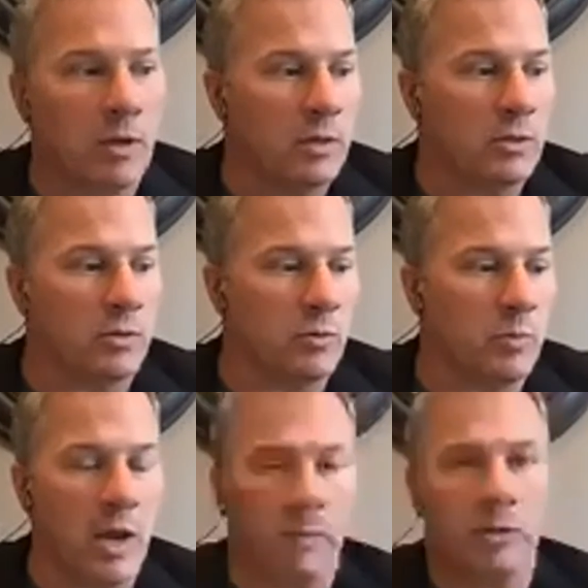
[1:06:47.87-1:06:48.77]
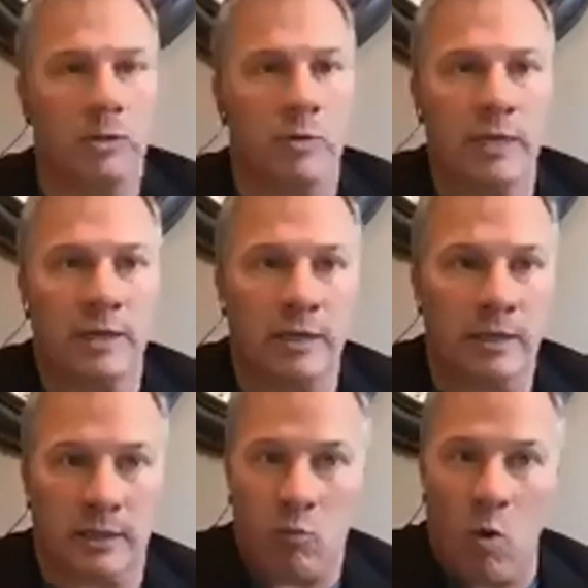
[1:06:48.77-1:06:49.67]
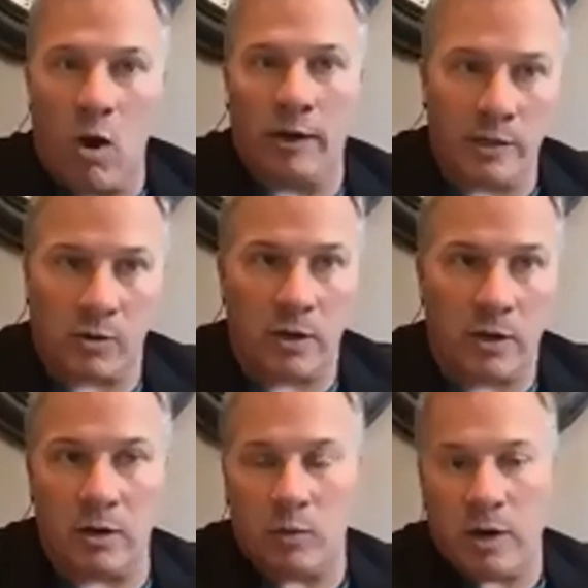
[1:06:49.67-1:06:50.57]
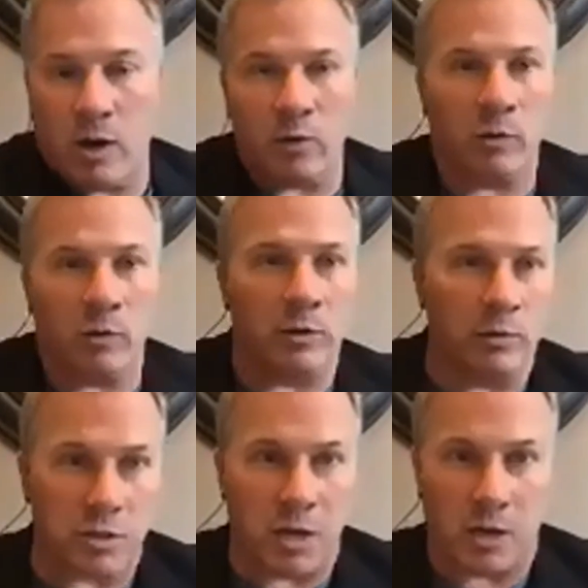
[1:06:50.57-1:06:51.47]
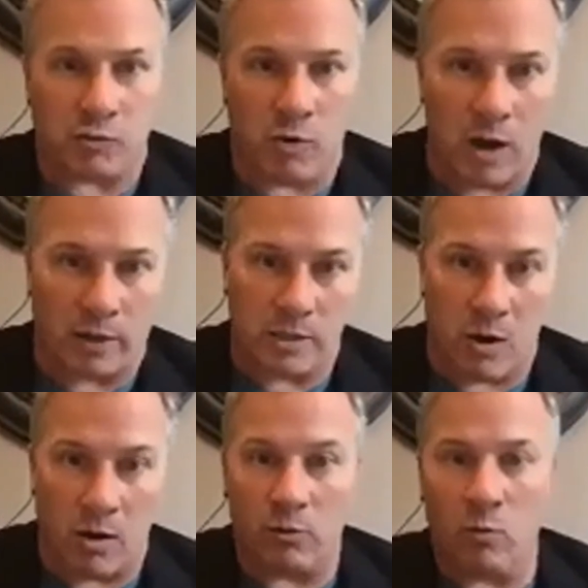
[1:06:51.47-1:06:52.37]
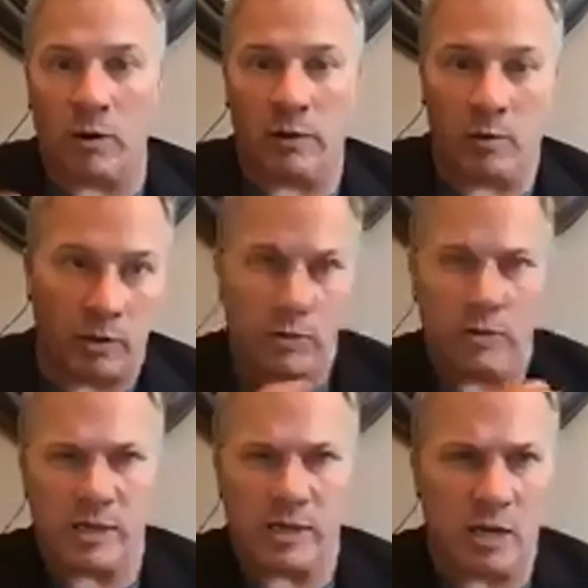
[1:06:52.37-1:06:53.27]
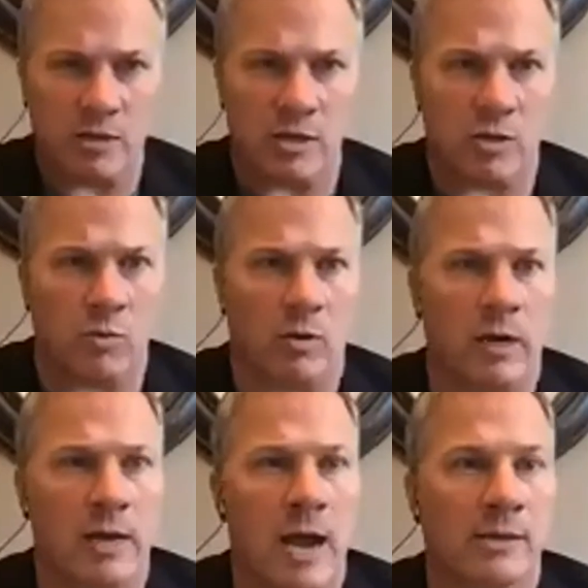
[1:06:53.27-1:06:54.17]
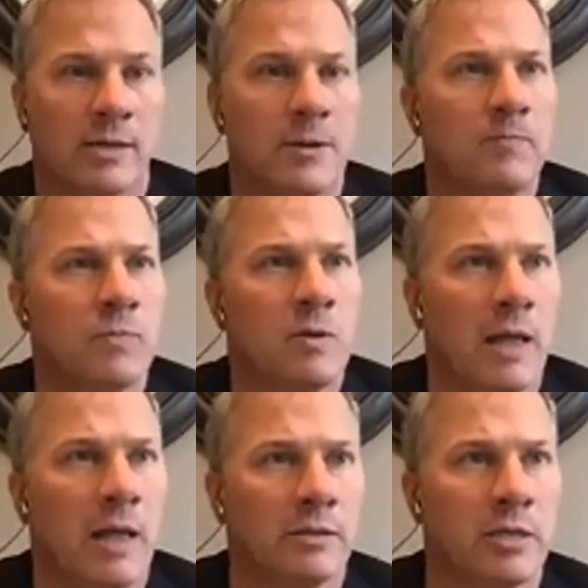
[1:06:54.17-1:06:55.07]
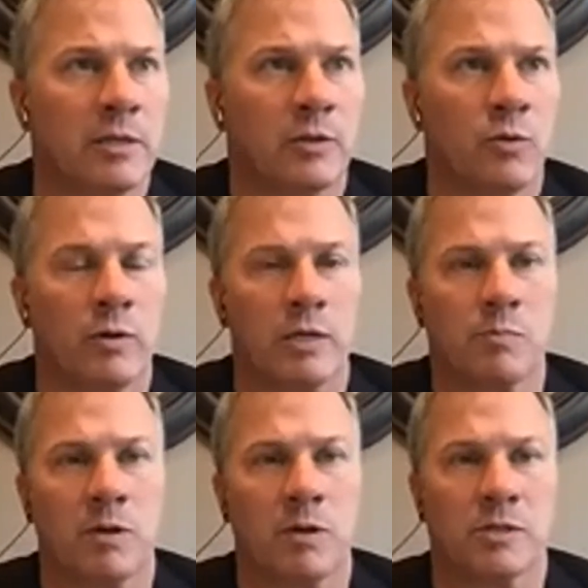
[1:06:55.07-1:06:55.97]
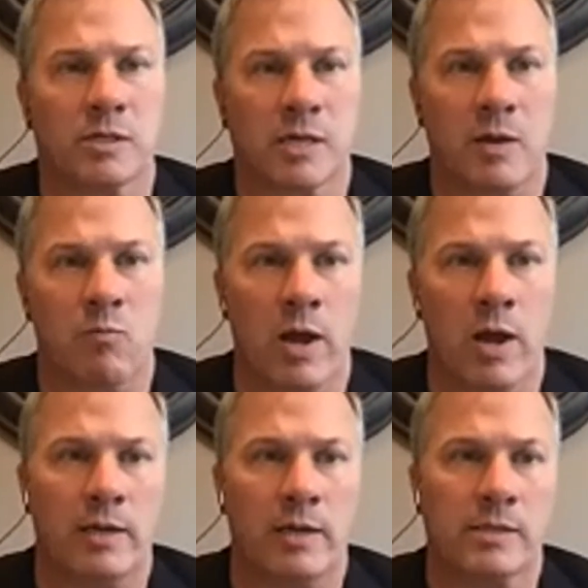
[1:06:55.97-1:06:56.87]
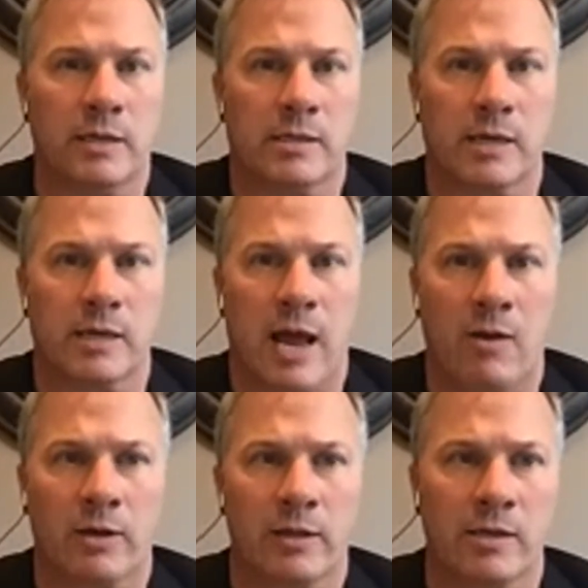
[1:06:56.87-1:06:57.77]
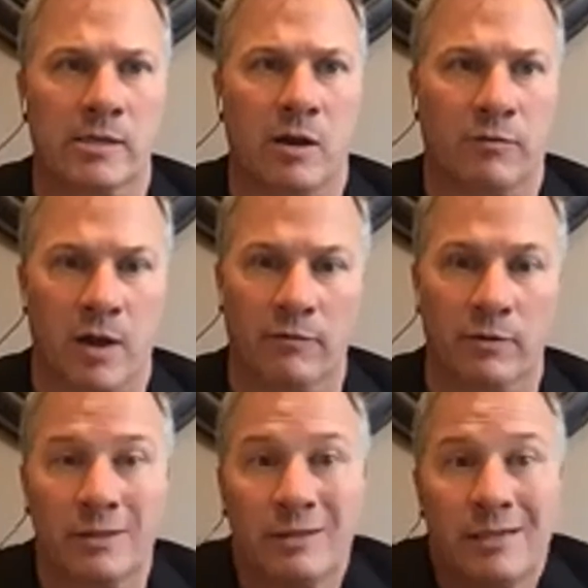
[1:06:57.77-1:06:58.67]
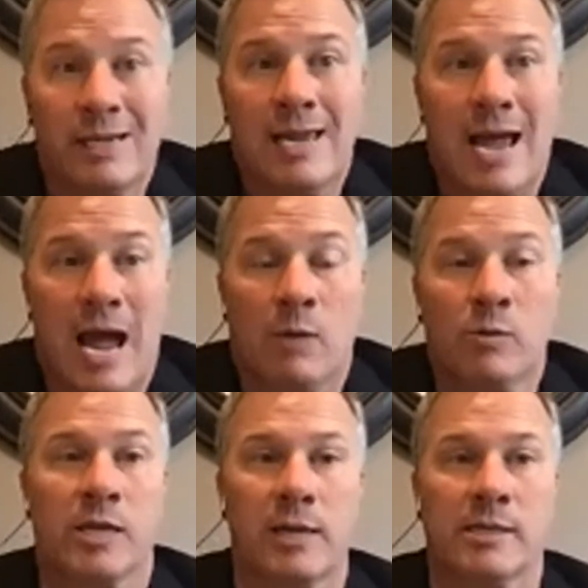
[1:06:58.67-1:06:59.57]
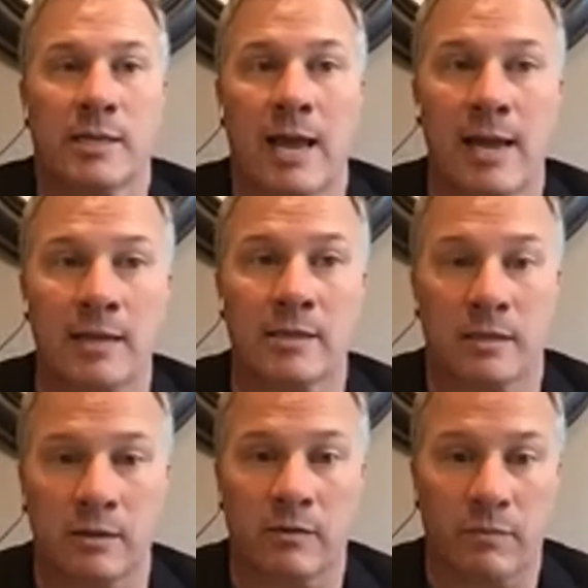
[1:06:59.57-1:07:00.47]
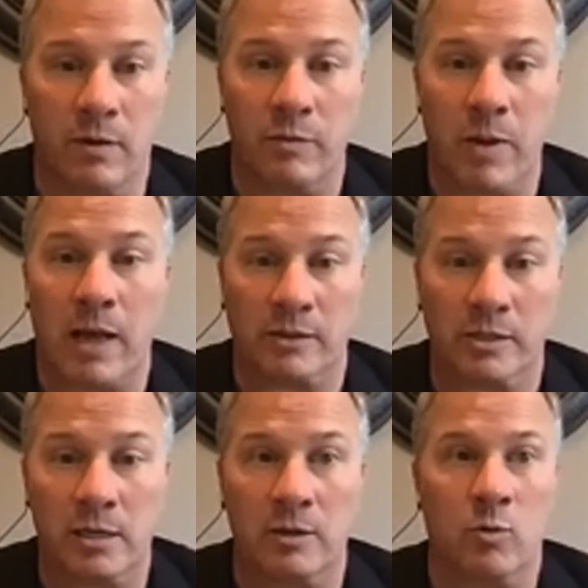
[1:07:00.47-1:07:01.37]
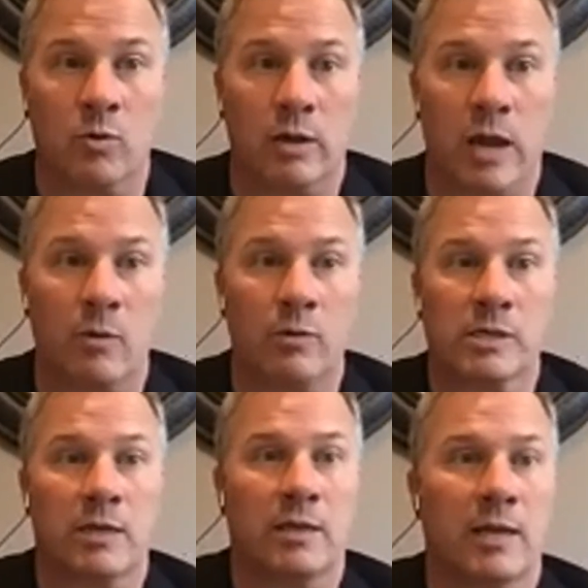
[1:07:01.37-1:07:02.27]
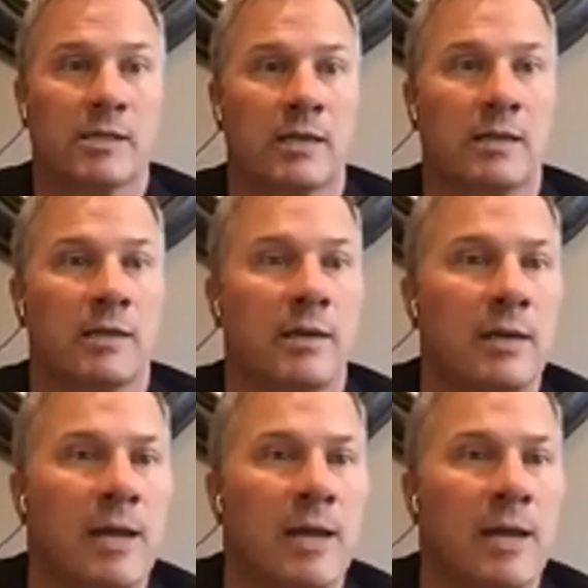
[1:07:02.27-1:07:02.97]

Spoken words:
to be able to do anything that they want in a certain area when all they want to do is toss rockets on, or what do they want to do that? So that's the story in Gaza. Palestinian Authority is much the same way. It's how can they self-govern? I would say that's in the hands of the Palestinian Authority. I would say that's in the